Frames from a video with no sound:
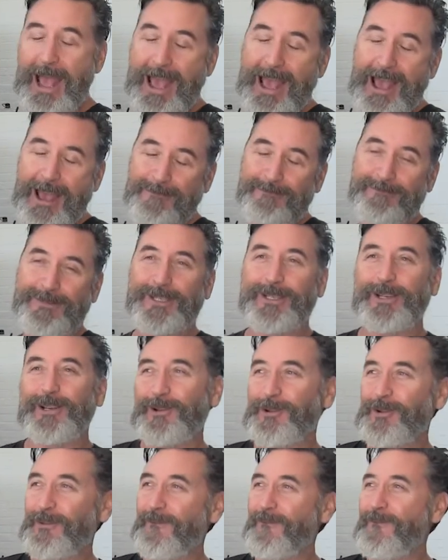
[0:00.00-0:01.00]

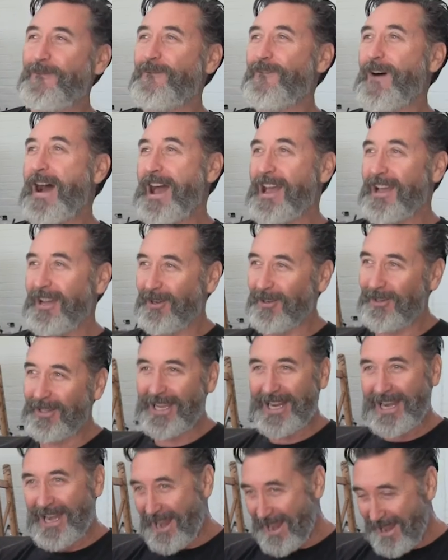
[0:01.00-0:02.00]
absolute fail
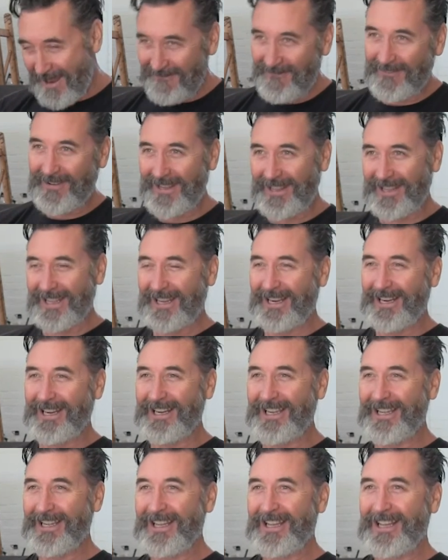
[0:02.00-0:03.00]
in
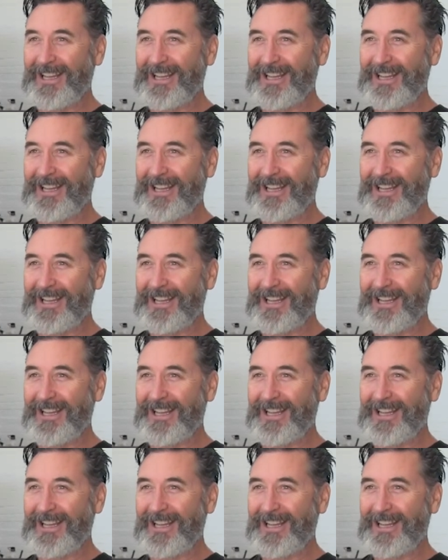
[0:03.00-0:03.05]
everything.